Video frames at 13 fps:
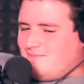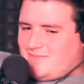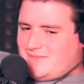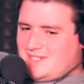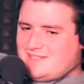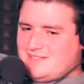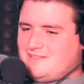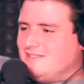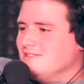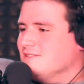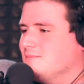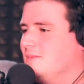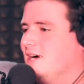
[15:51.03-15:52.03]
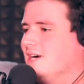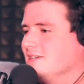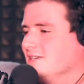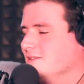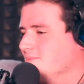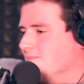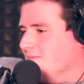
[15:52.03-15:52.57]
It's a little
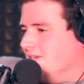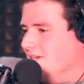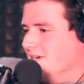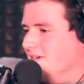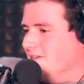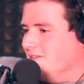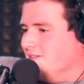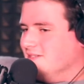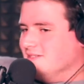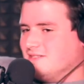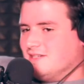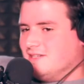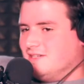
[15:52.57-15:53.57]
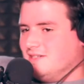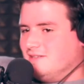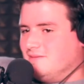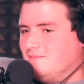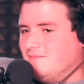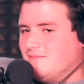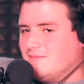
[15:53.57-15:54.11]
spotty here. It's a
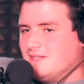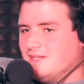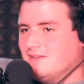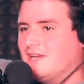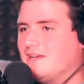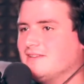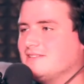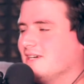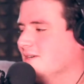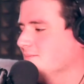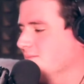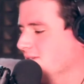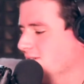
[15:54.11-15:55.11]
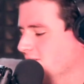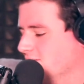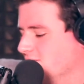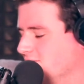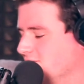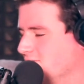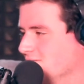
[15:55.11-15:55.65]
lot of the time
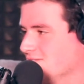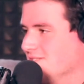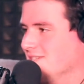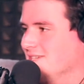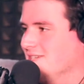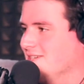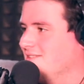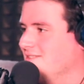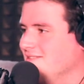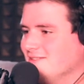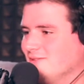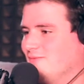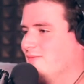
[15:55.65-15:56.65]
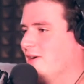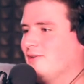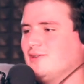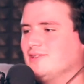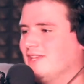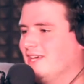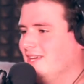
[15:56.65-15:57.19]
it's just like
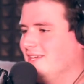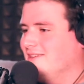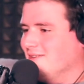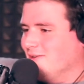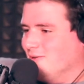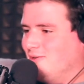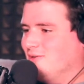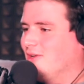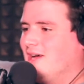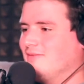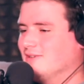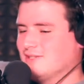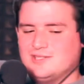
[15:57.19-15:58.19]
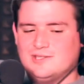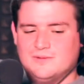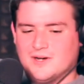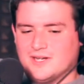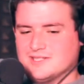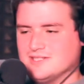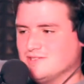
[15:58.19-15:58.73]
very late, or you'll have like 2
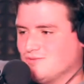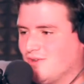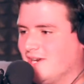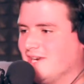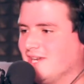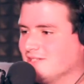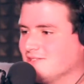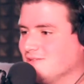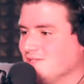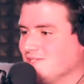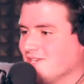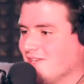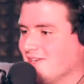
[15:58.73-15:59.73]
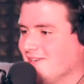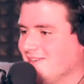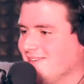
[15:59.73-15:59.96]
buses right next to each other